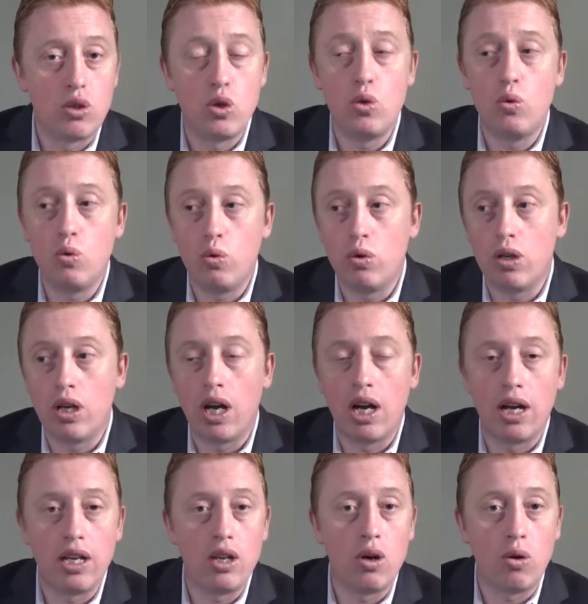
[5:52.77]

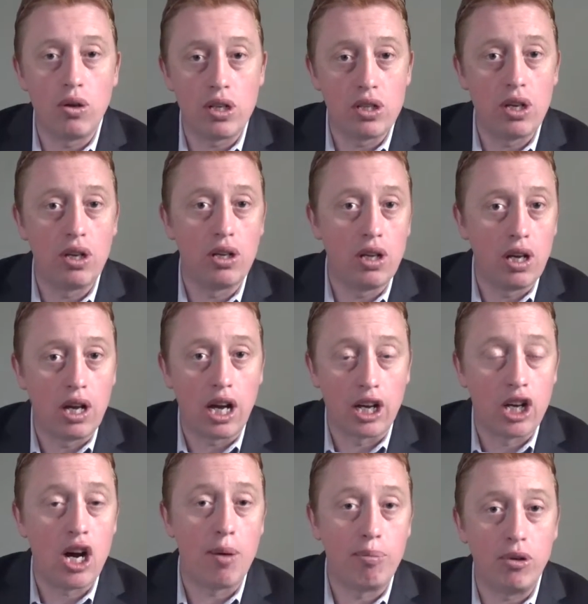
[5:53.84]
a
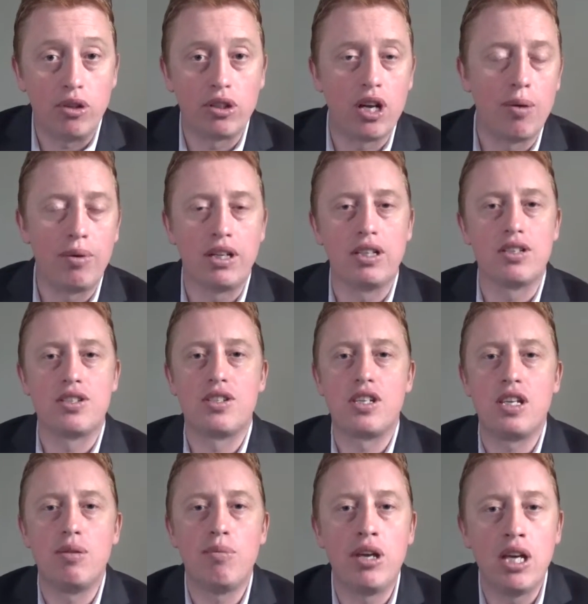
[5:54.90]
couple coming to
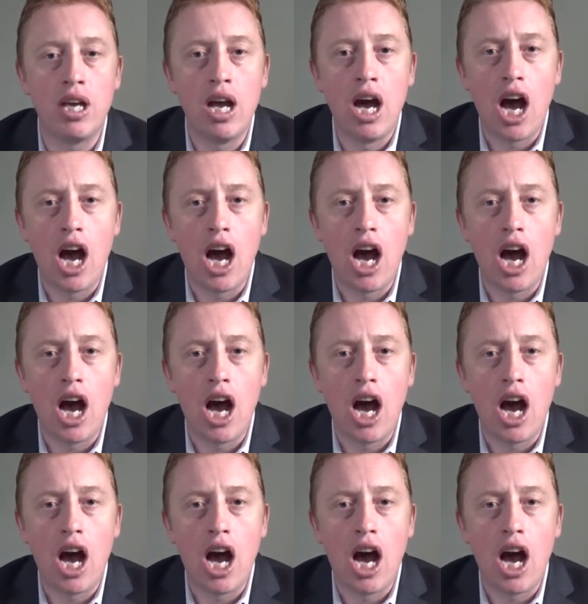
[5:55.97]
see me,